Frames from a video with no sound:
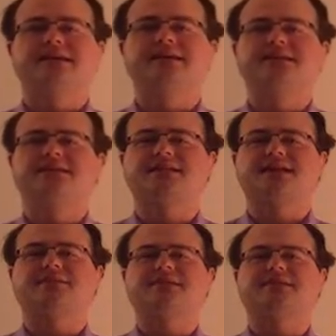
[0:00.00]
is to
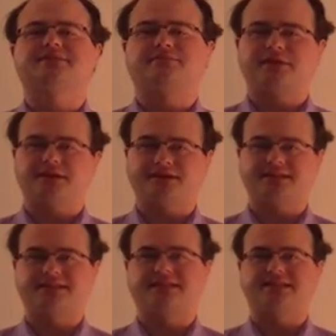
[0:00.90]
think about some of the
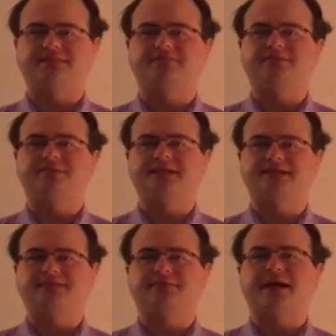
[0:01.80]
policies
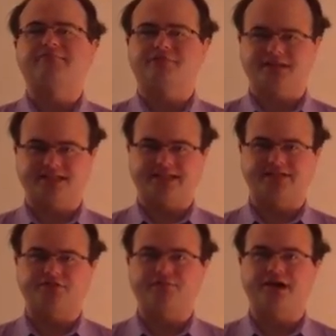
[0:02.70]
implemented by
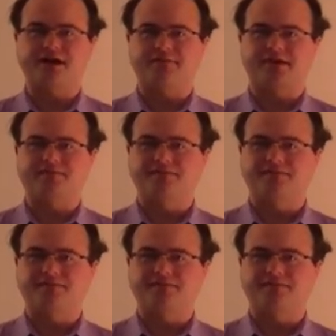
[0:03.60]
President Obama.